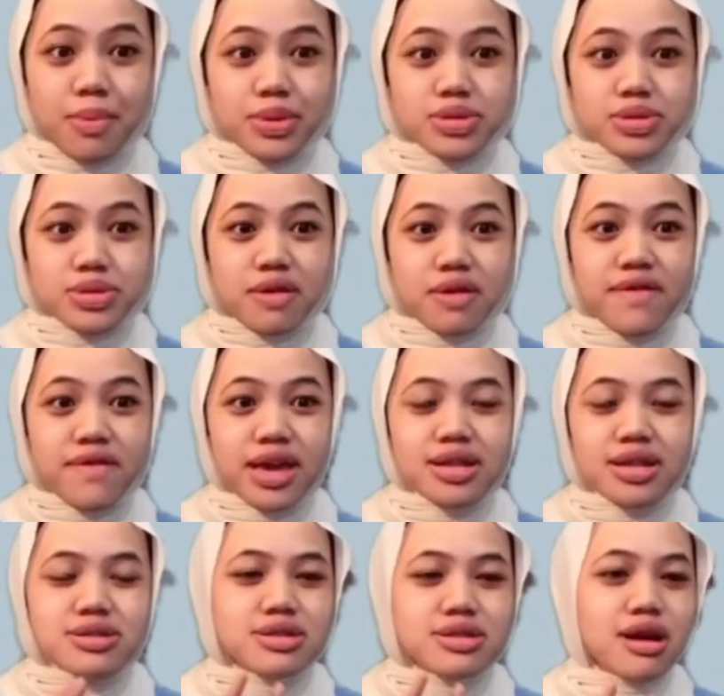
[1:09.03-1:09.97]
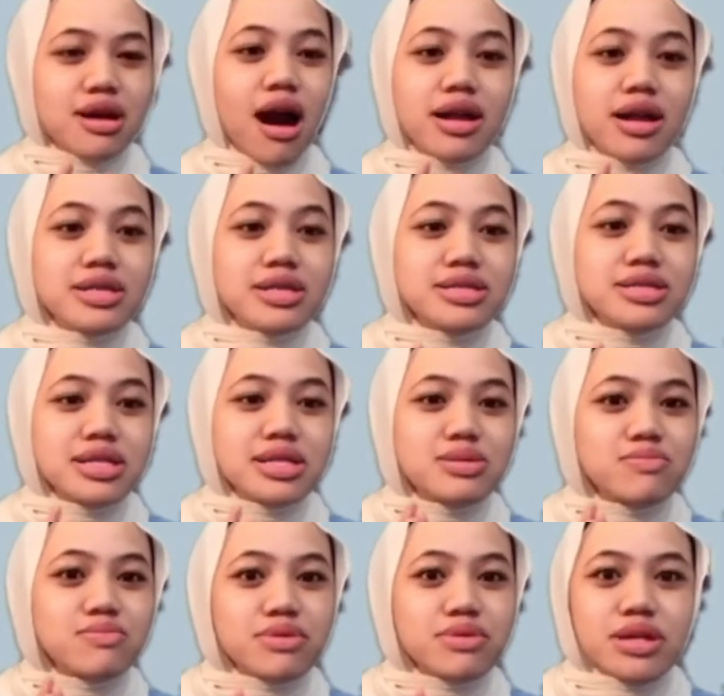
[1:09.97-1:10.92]
to sulfate? Honestly,
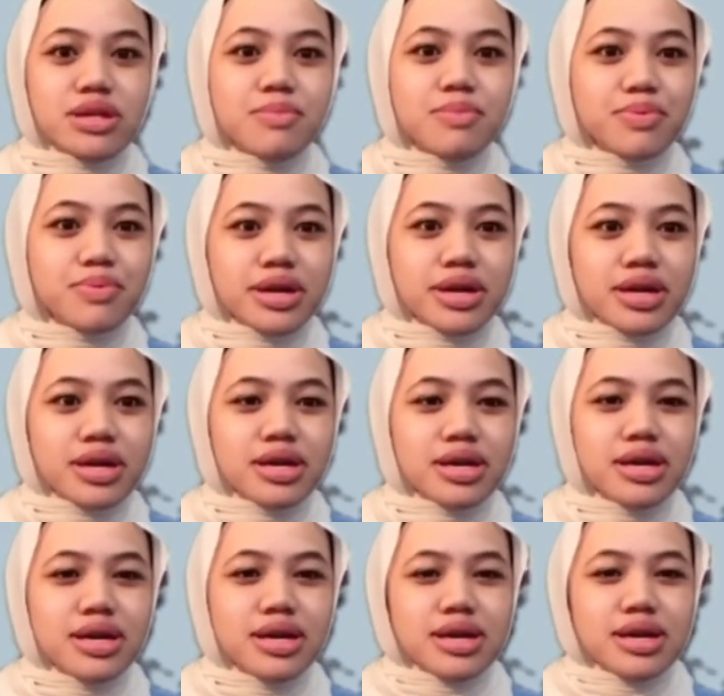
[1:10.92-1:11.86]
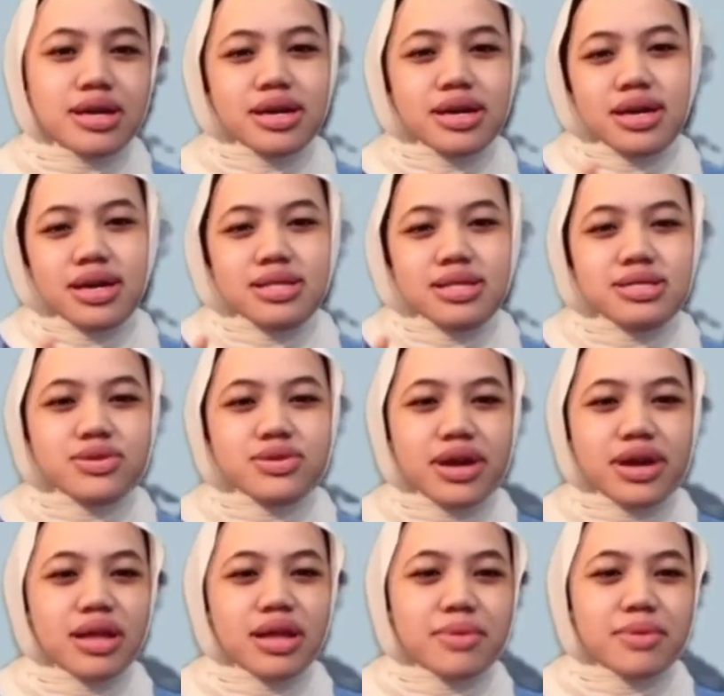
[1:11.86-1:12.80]
it's really pretty. It's
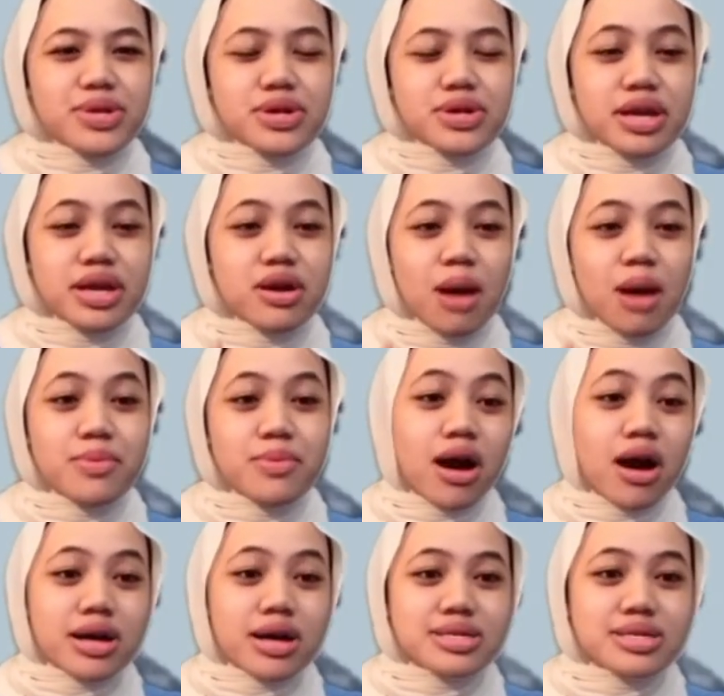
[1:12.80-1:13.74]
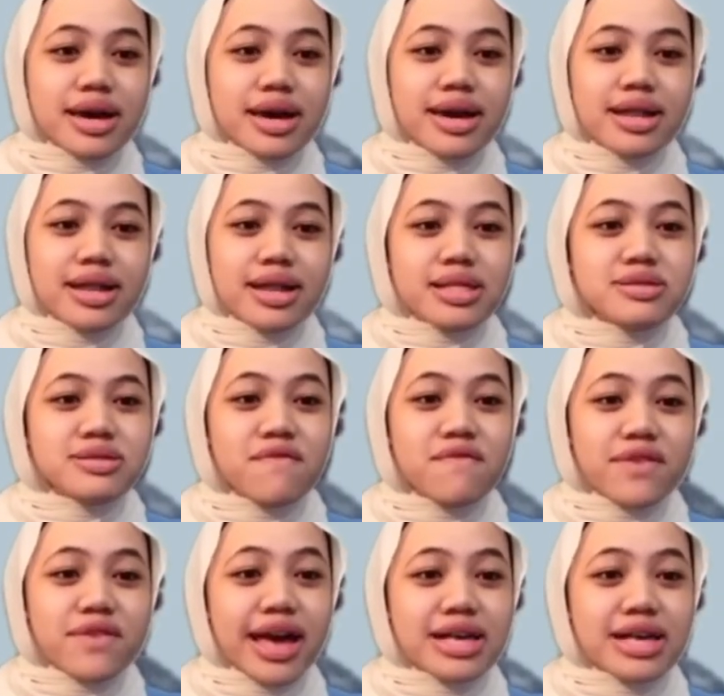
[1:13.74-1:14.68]
created by treating copper oxide and
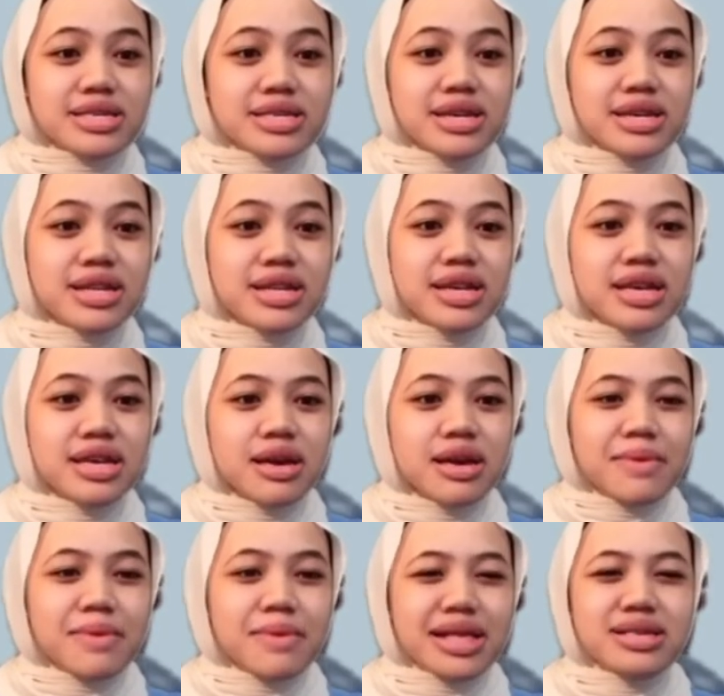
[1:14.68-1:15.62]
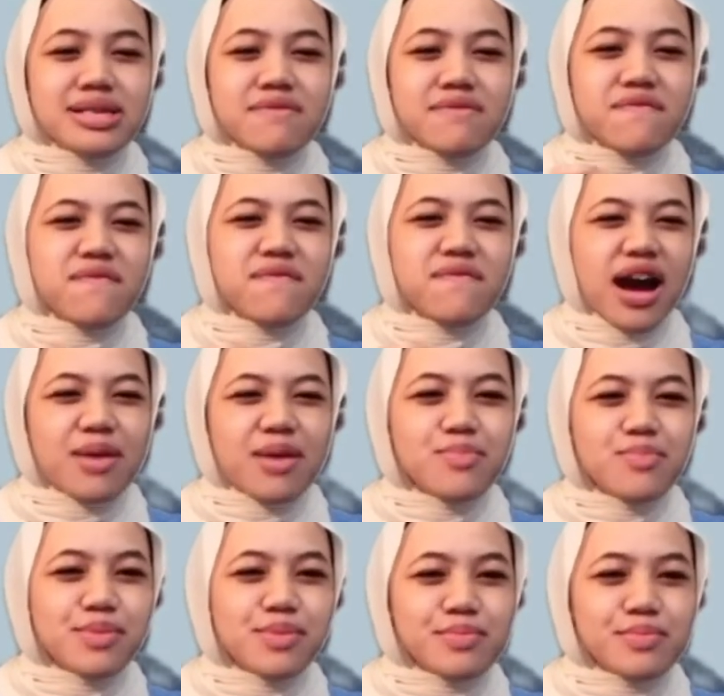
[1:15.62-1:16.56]
sulfuric acid. It has this
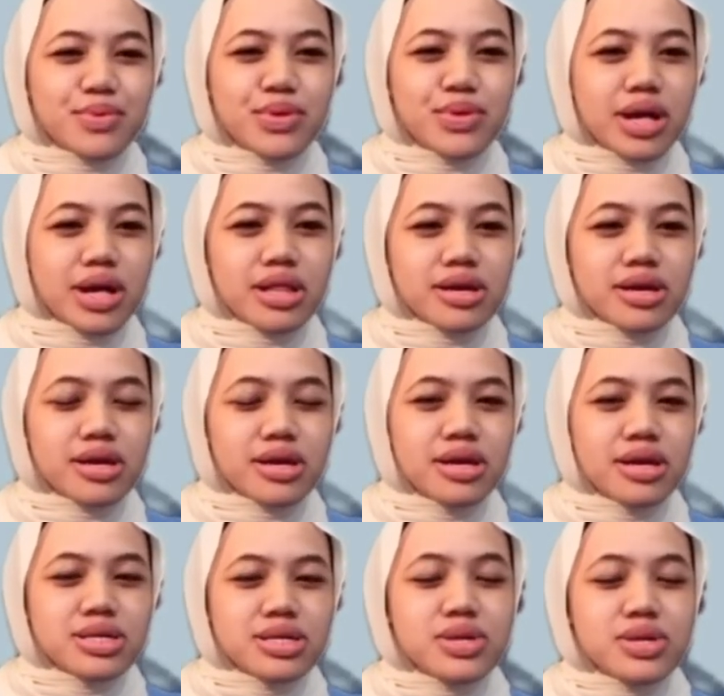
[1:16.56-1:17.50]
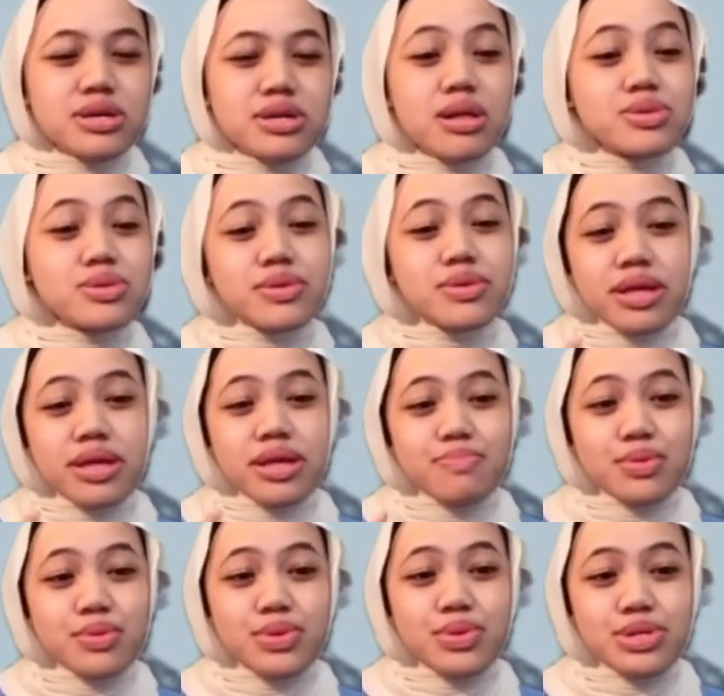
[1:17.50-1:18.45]
vibrant blue color, so it's also known as
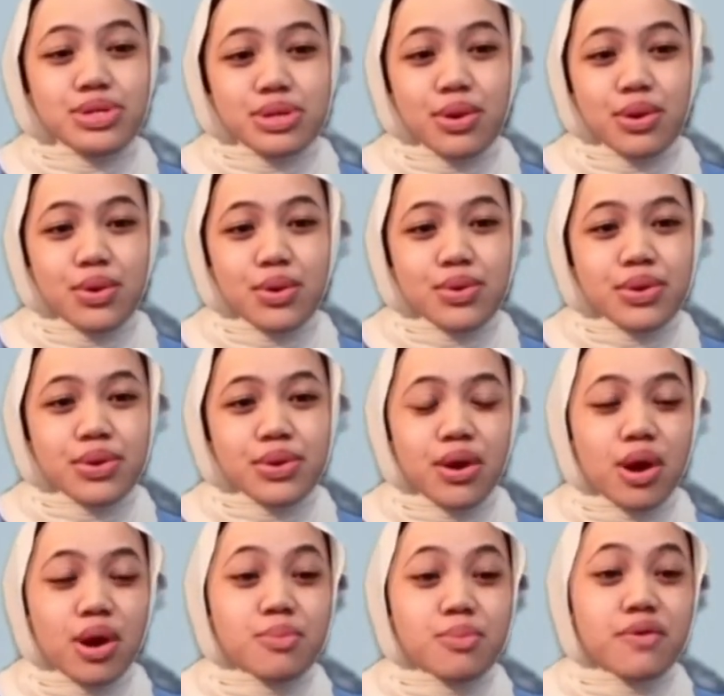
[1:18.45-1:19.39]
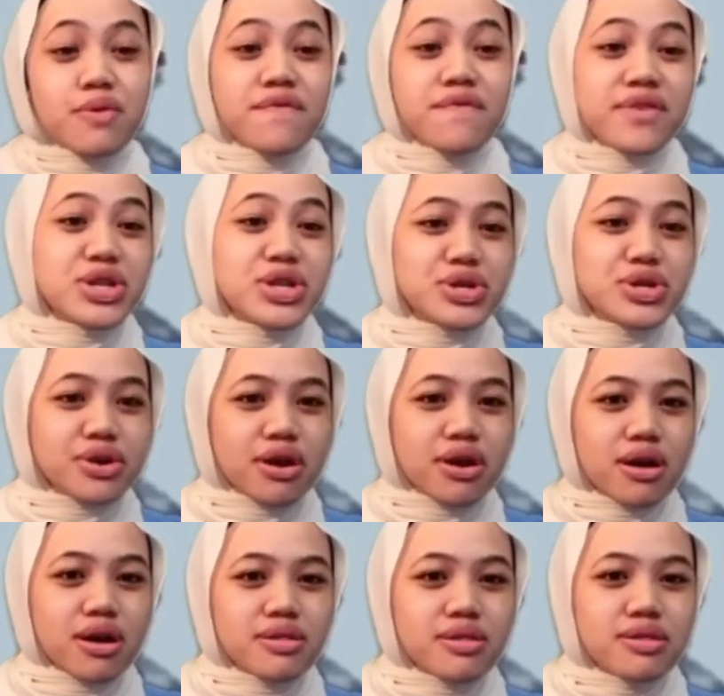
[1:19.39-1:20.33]
blue stone or blue
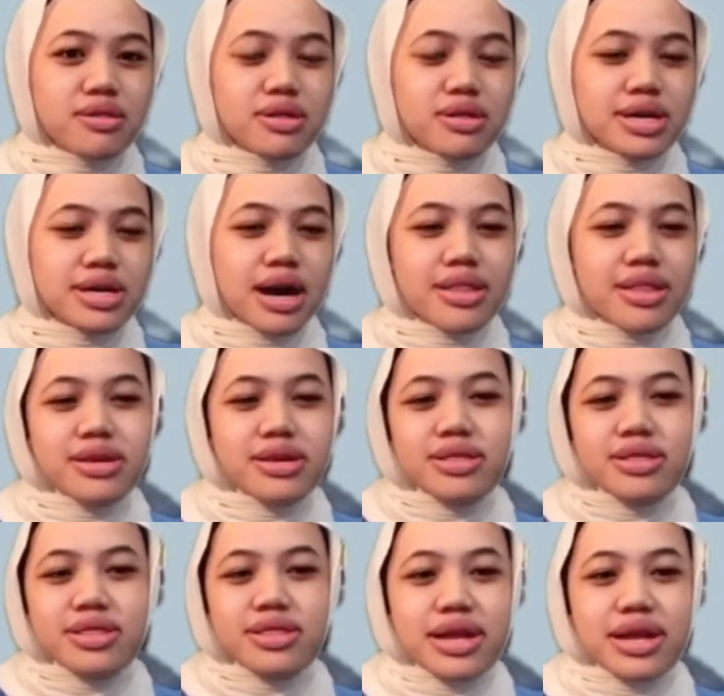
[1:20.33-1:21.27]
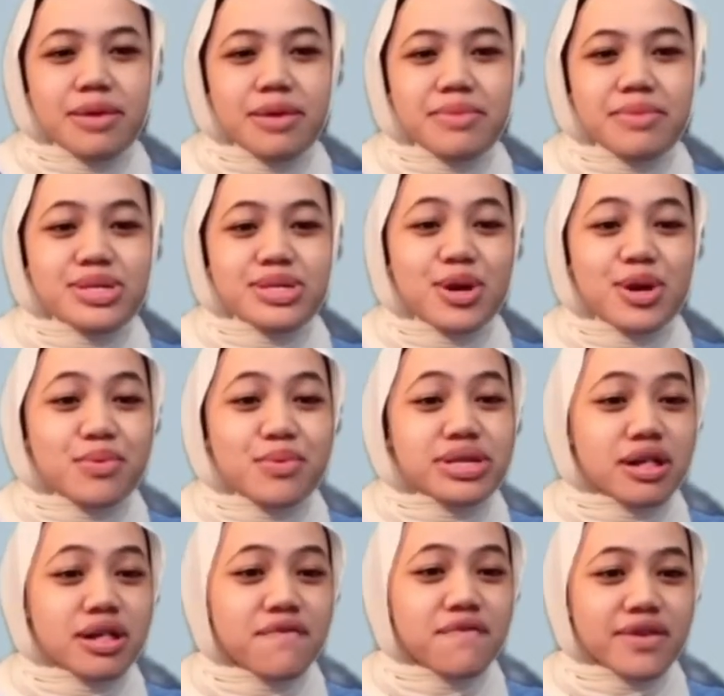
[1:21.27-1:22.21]
vitriol. Another name is copper
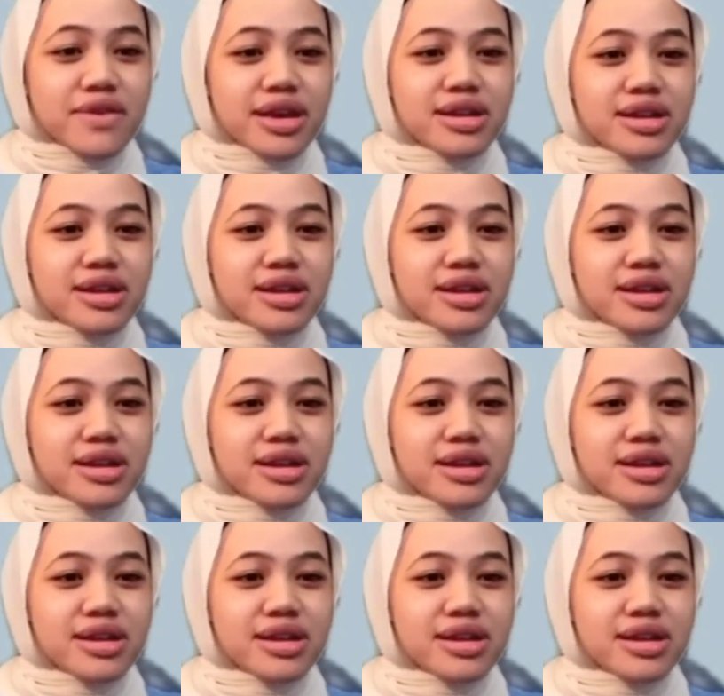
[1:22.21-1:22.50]
sulfate.